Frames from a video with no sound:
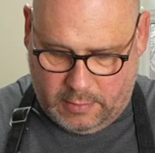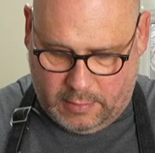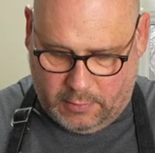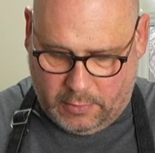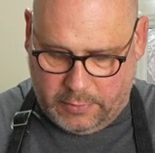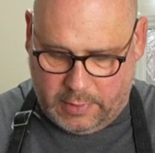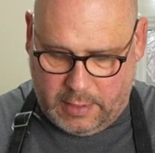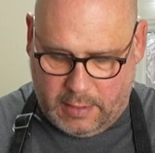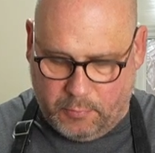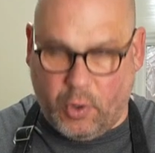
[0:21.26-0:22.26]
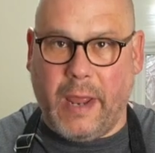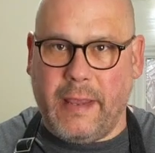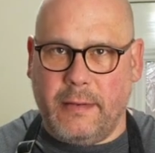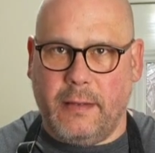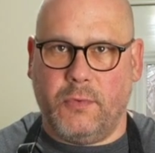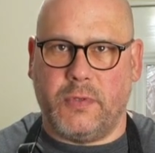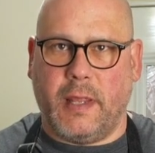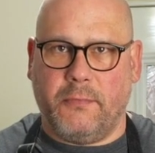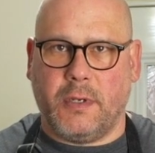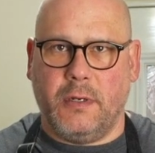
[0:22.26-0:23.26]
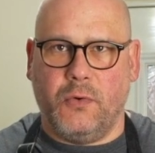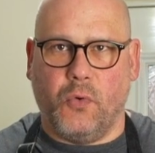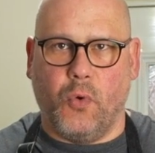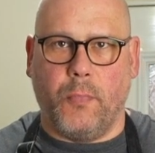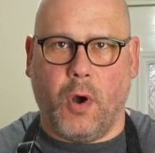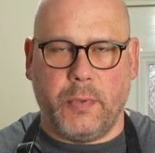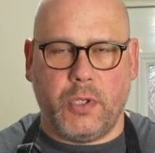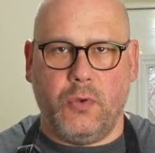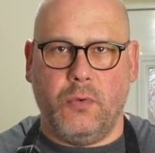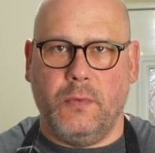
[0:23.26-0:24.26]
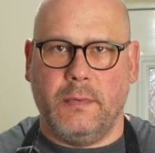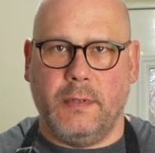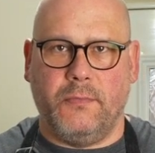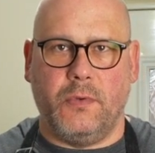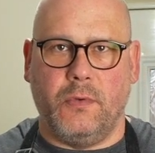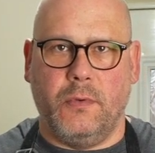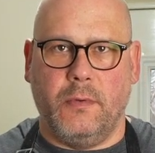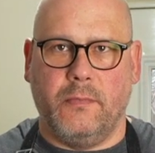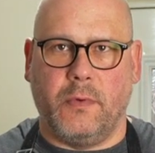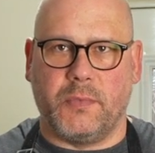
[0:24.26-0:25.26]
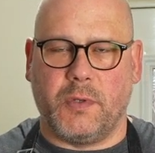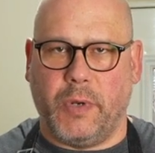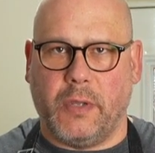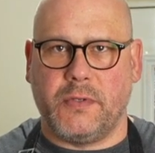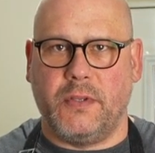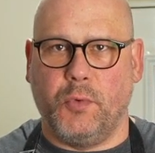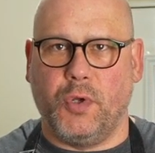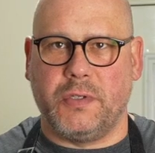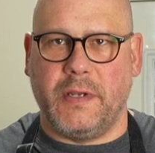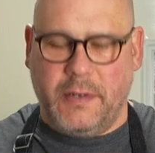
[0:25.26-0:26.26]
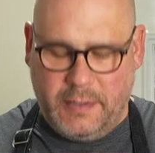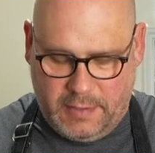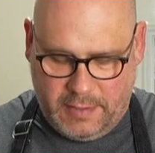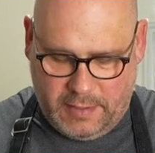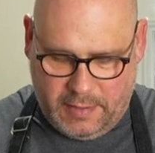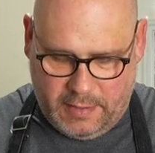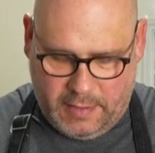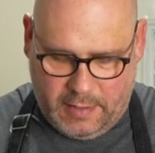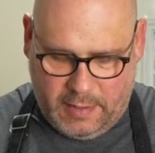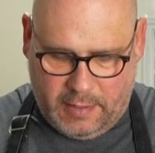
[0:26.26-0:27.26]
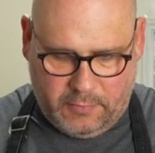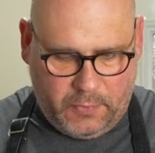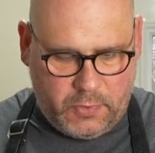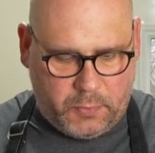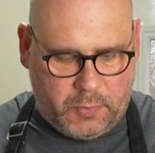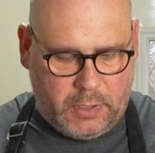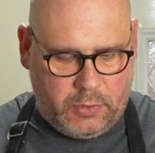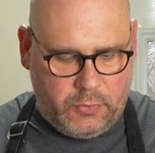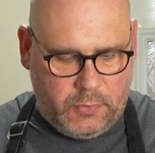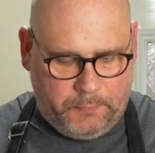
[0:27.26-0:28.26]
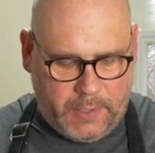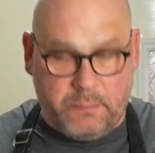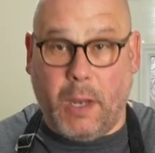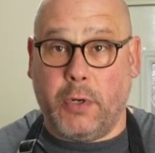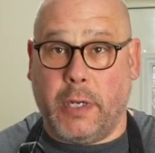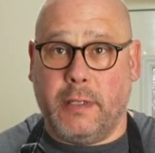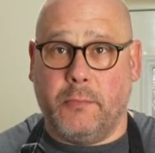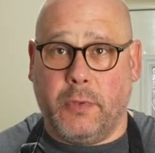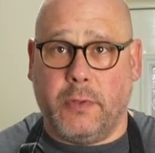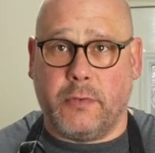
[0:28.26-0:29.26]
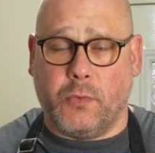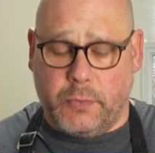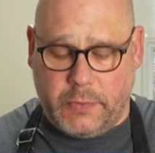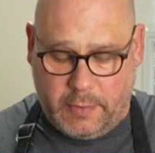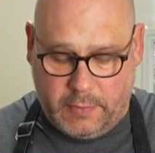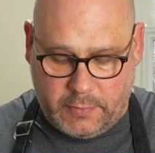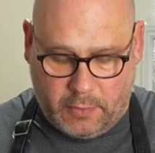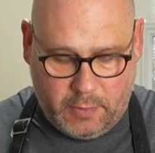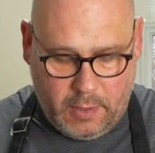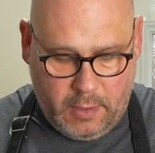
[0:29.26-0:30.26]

on the braai if you're South African, or barbecue if you're from somewhere else in the world. And first what we're going to do is marinate them with the sauce. So